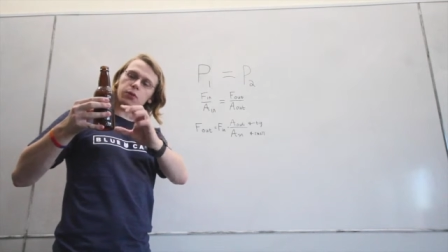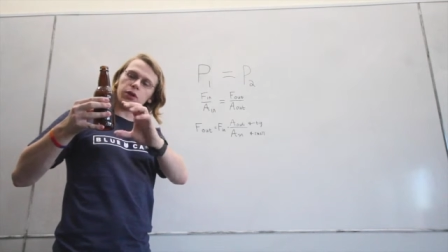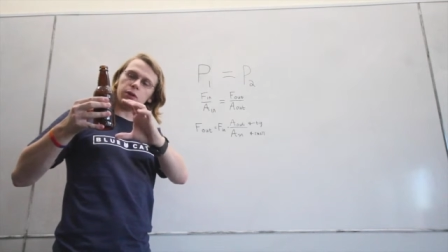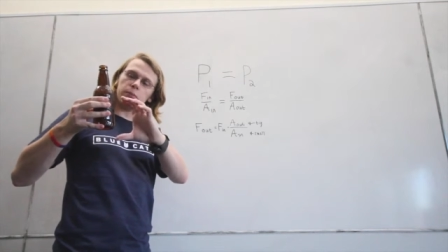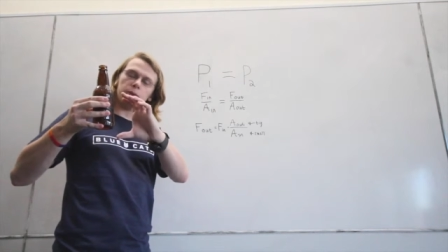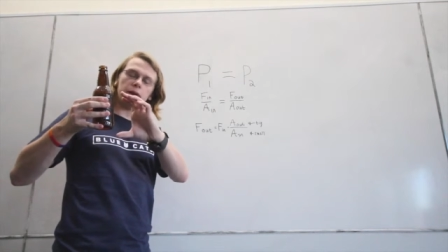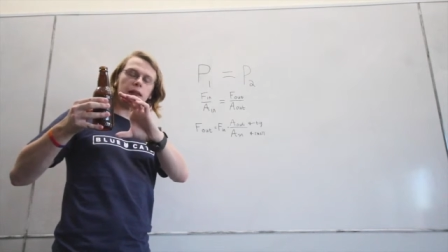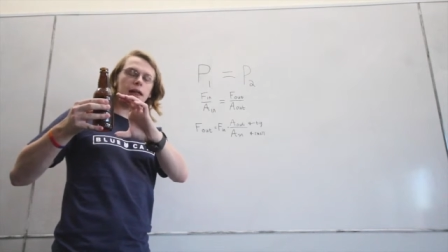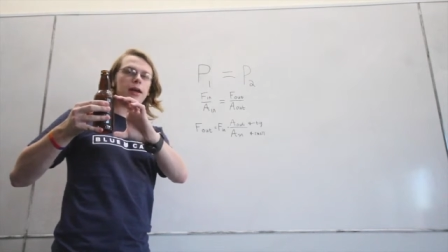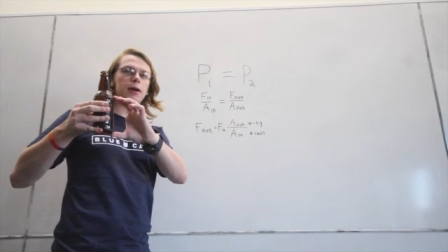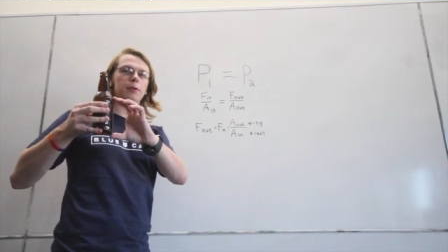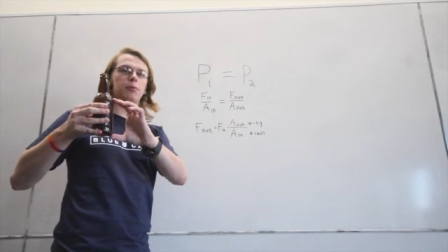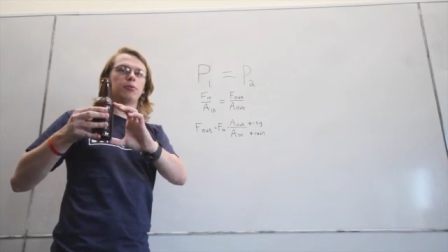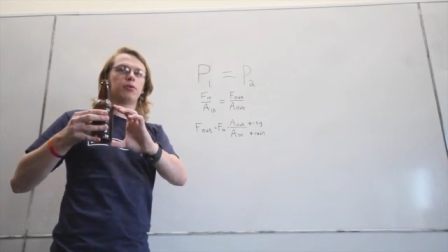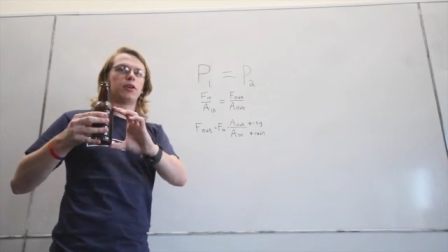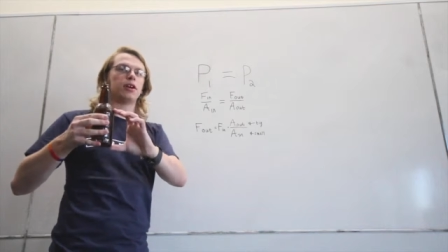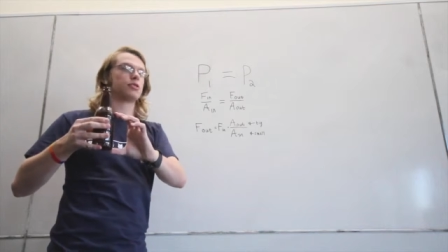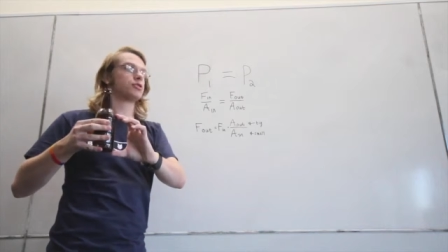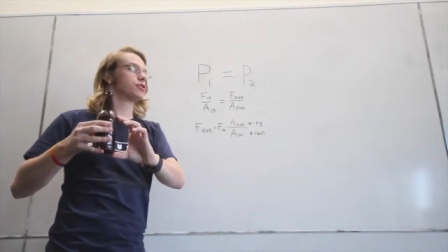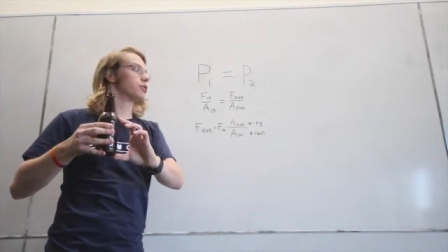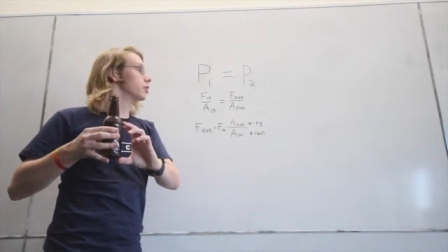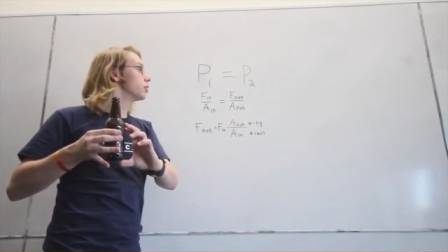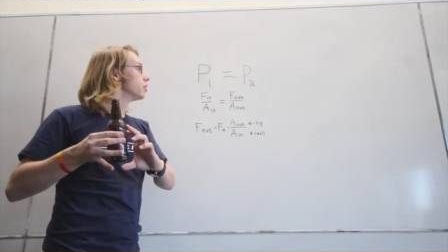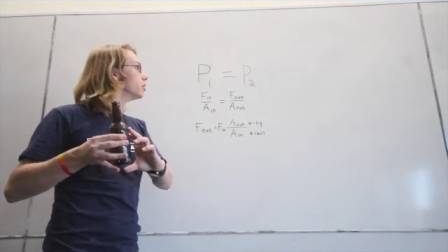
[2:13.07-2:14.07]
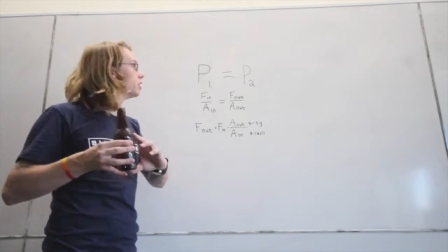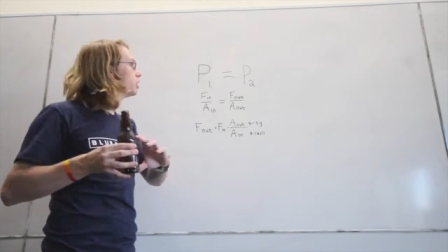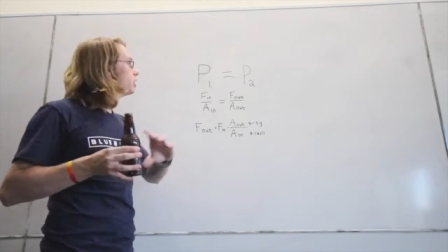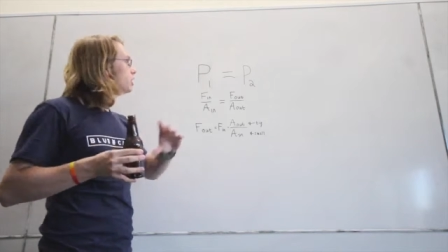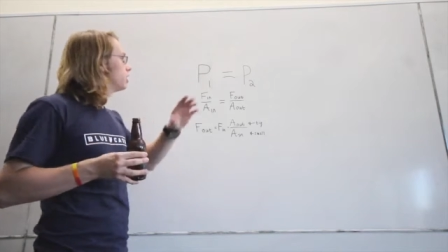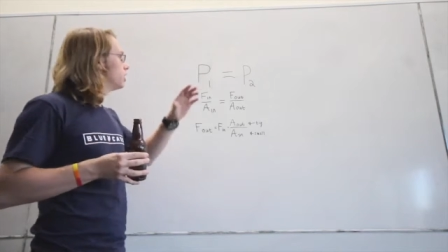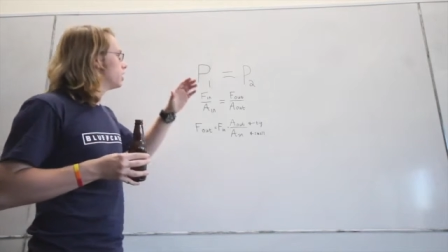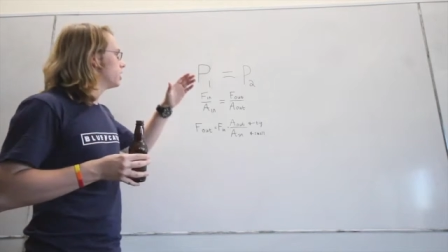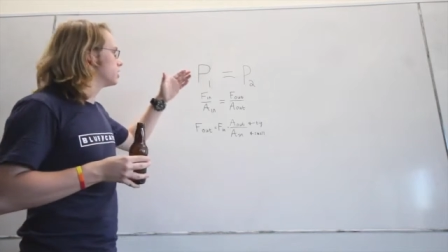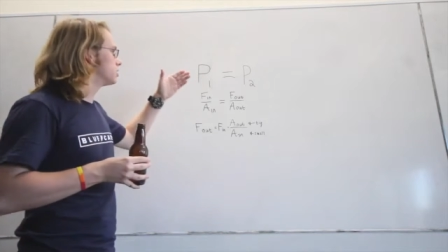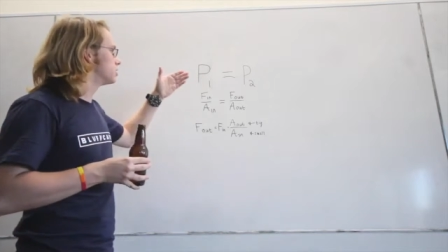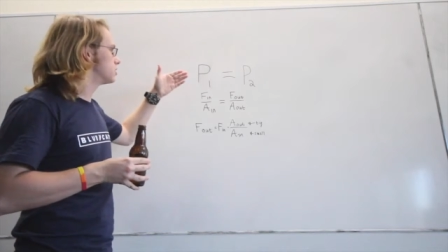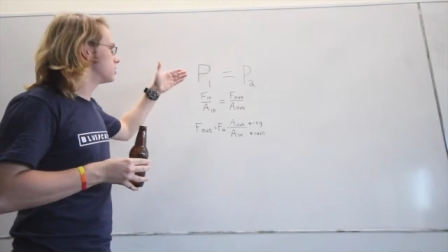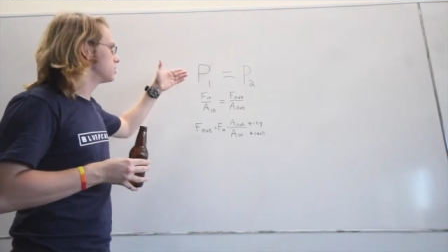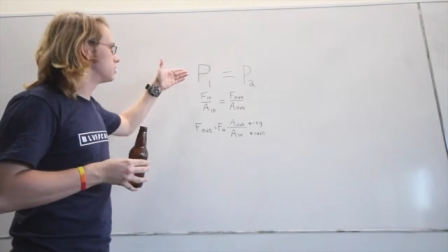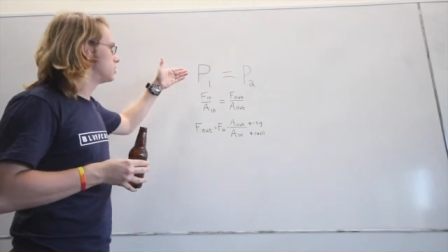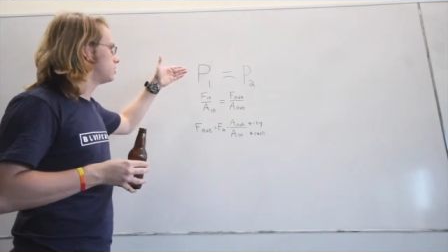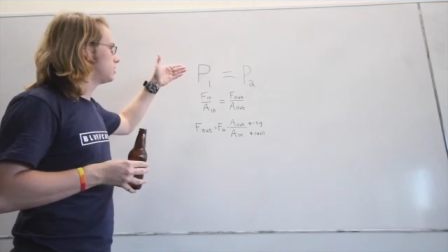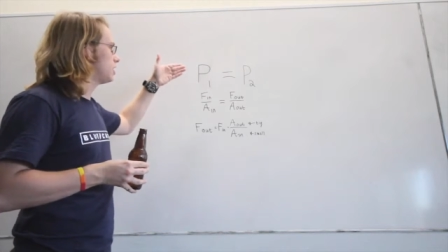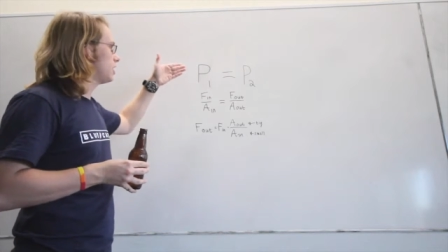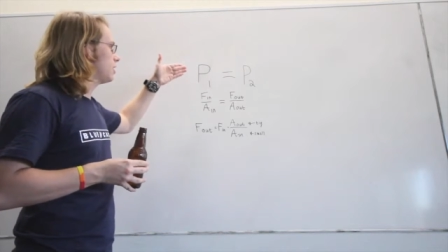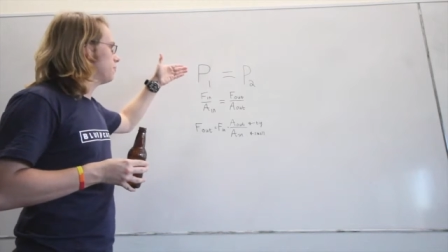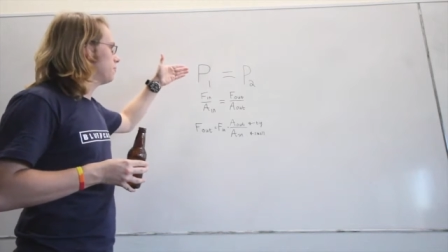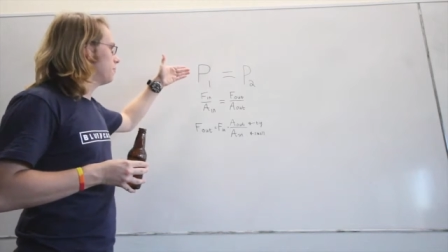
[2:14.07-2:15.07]
we apply a pressure, it's the
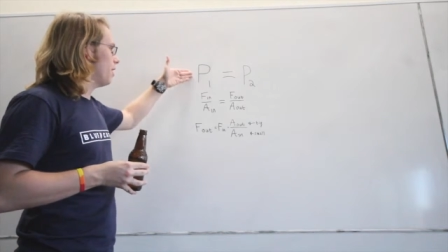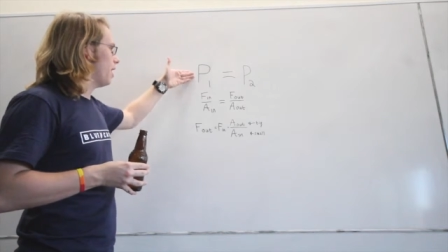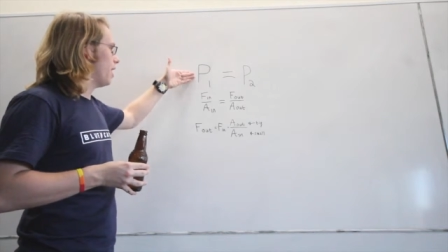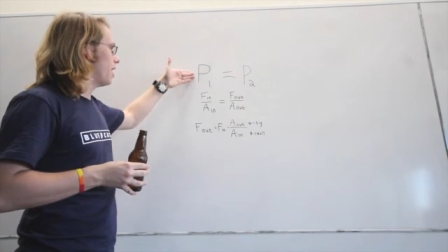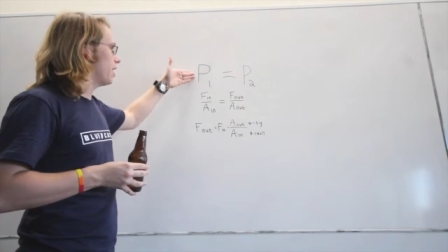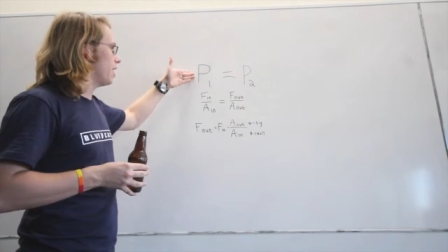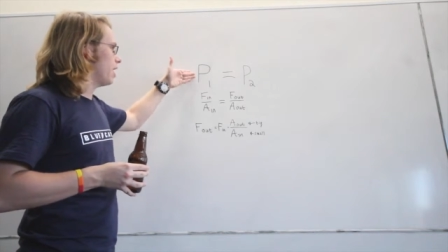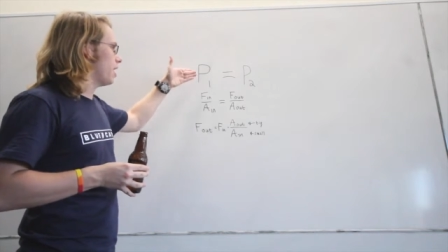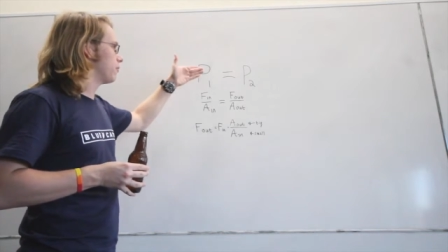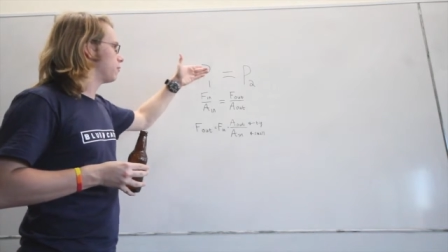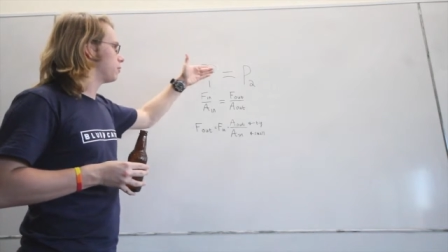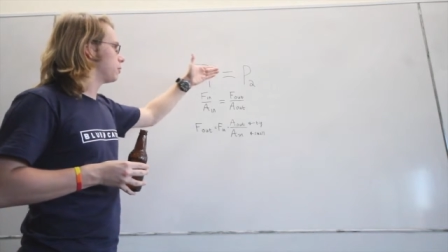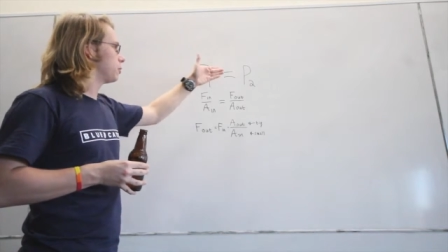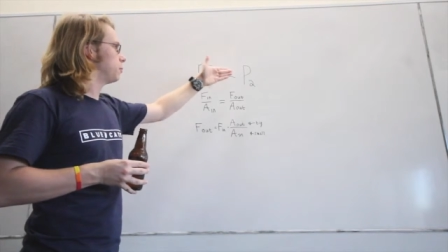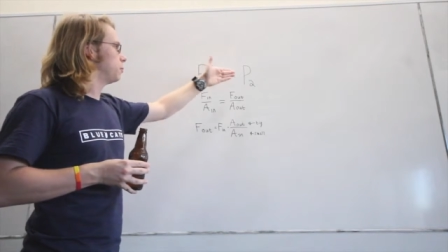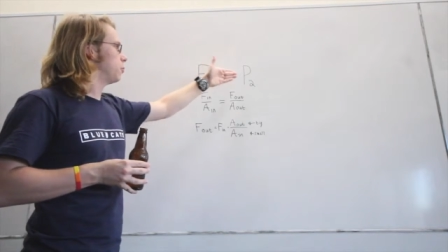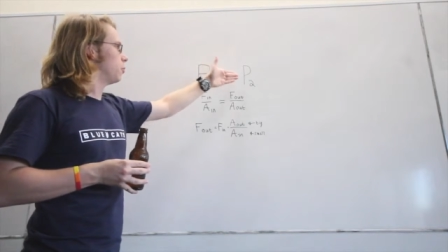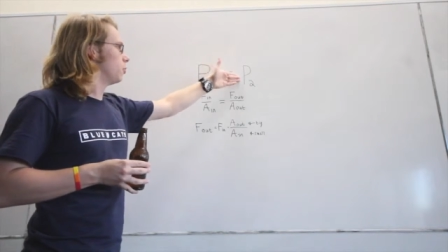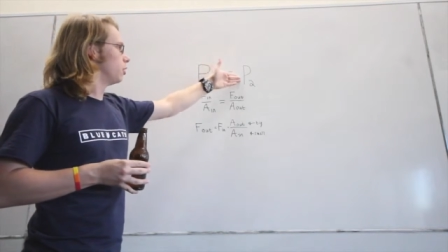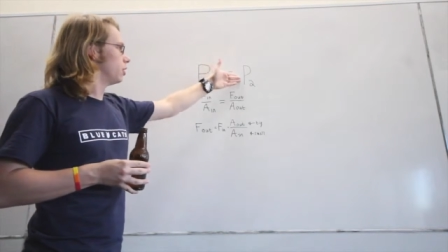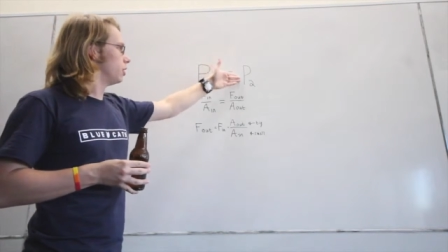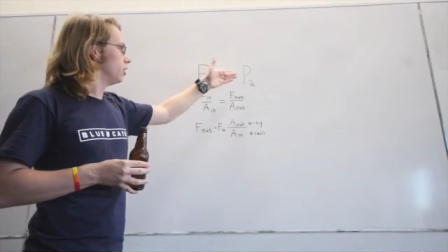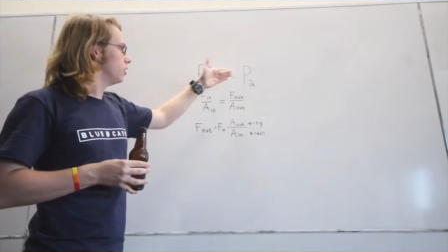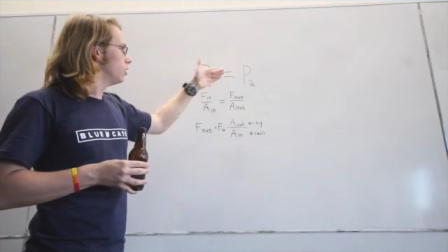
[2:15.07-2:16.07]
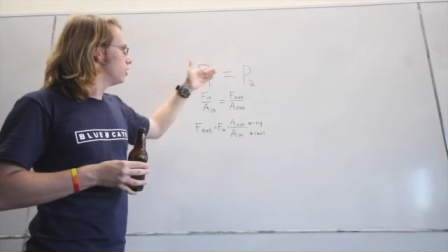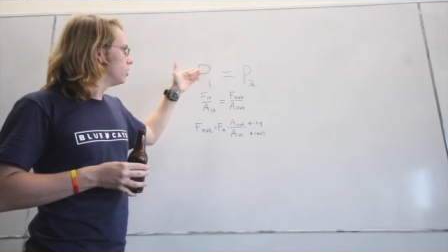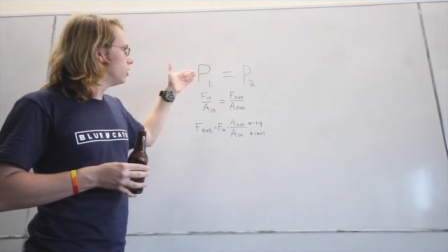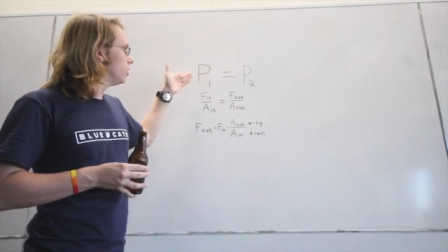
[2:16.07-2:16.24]
same at every point.